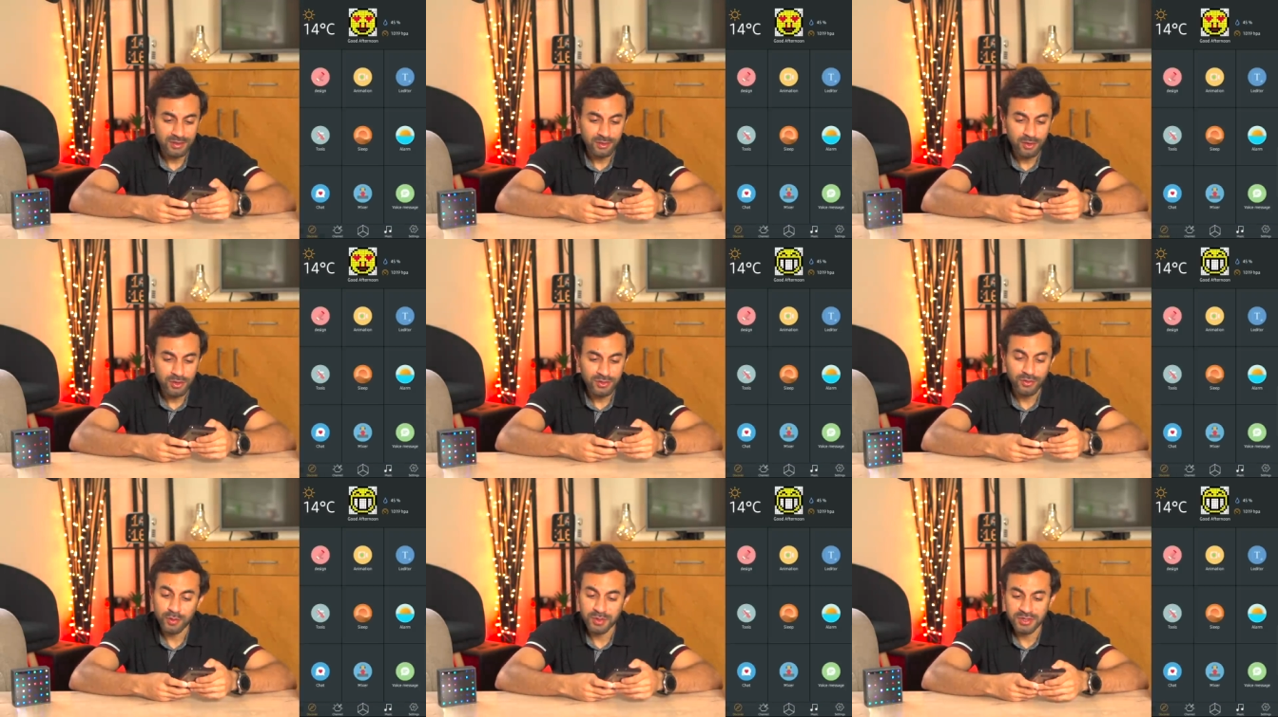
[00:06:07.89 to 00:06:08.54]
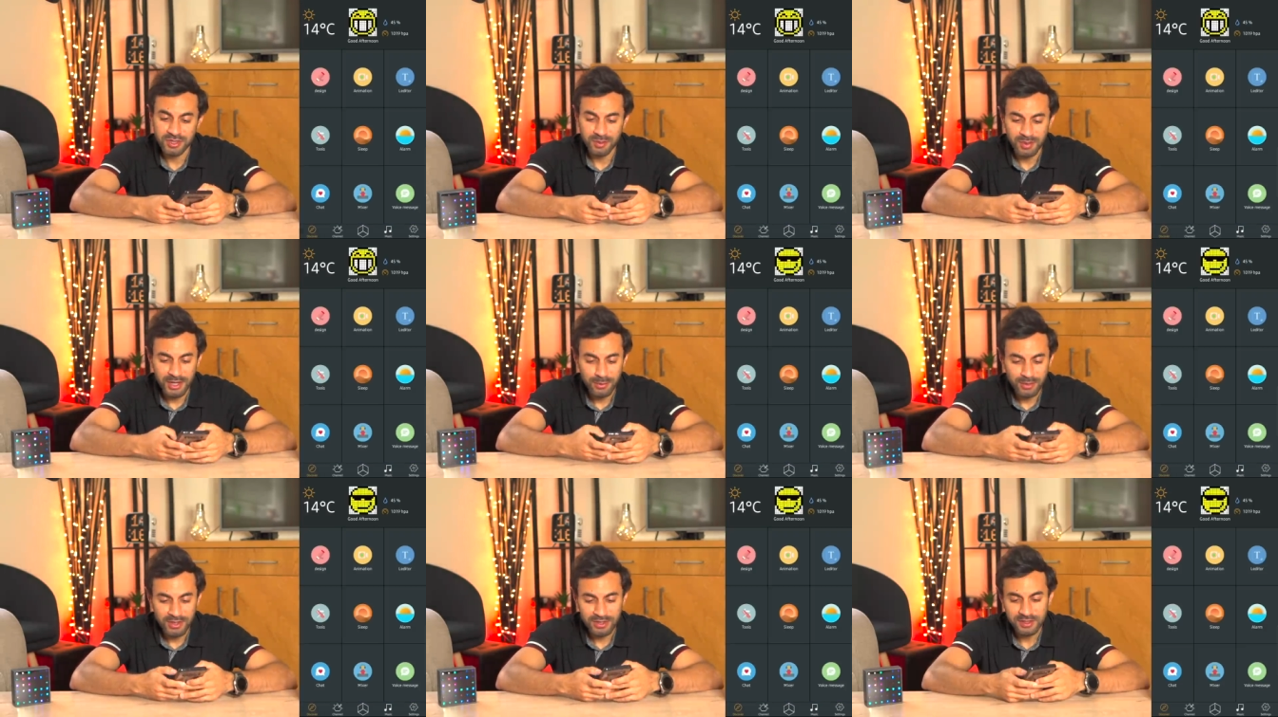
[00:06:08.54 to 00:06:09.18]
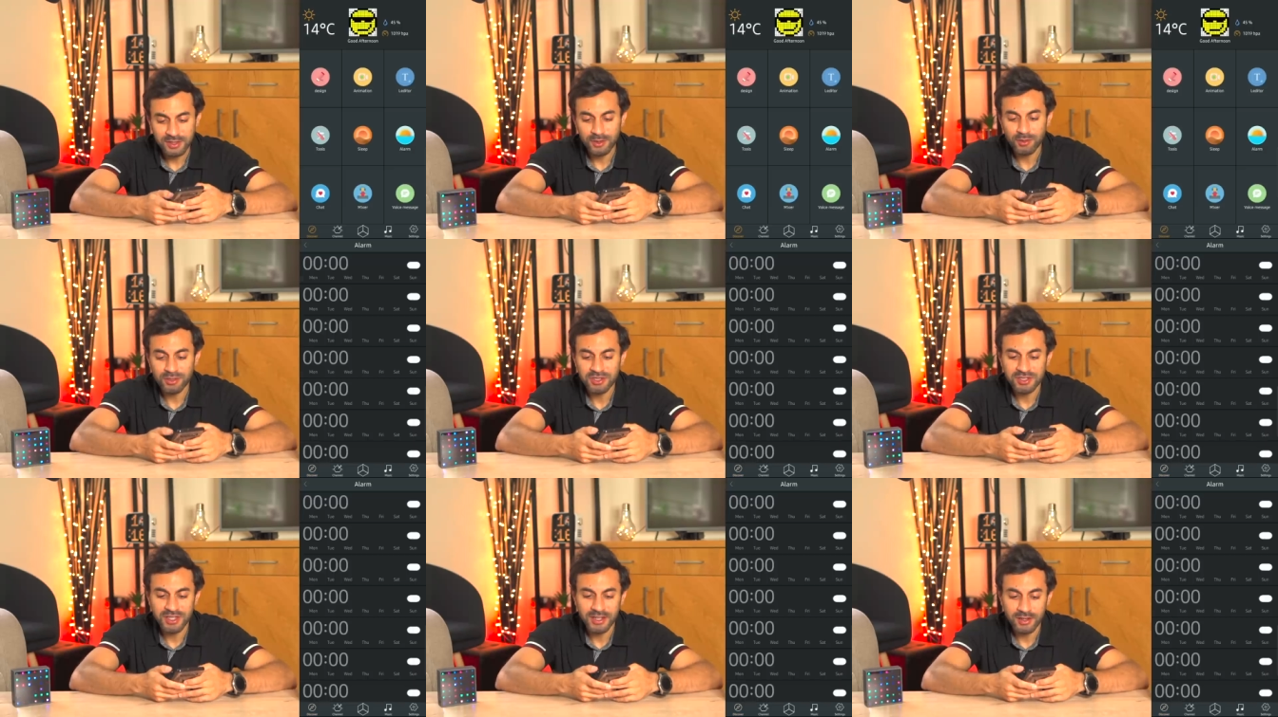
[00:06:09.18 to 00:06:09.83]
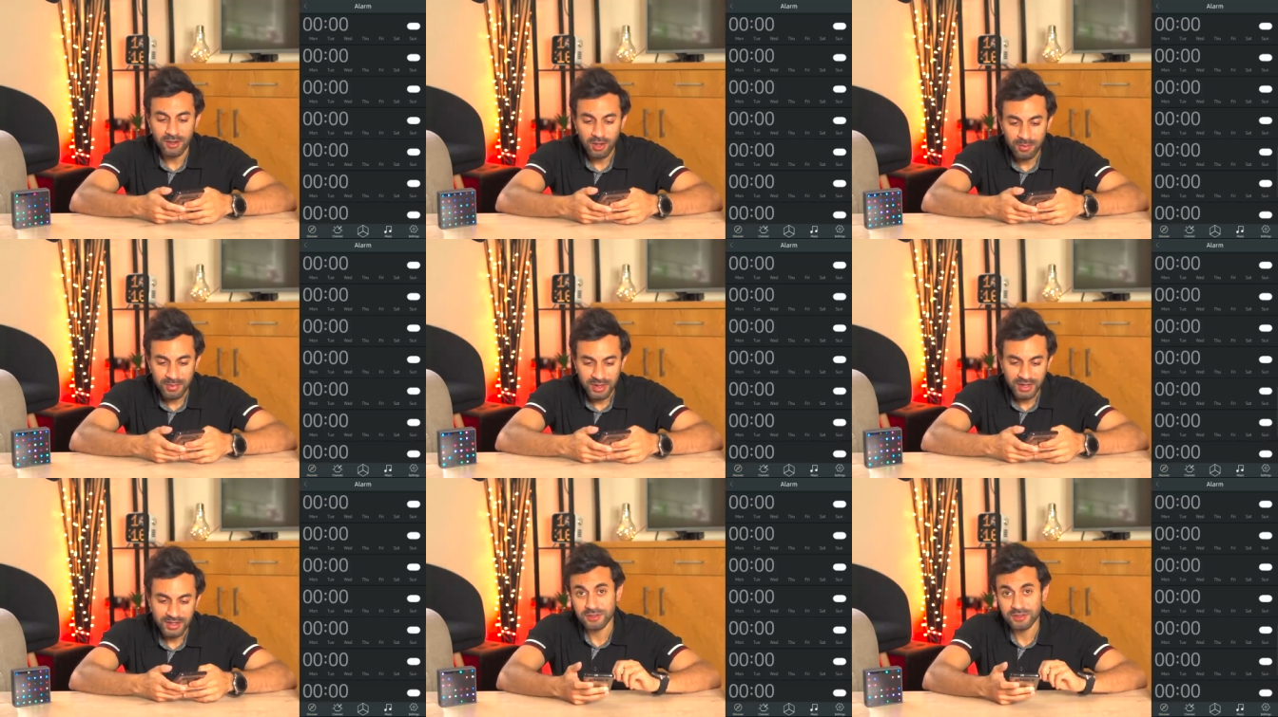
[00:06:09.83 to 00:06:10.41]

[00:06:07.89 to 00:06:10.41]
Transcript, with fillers: Loads of options to play with. You can also set an alarm.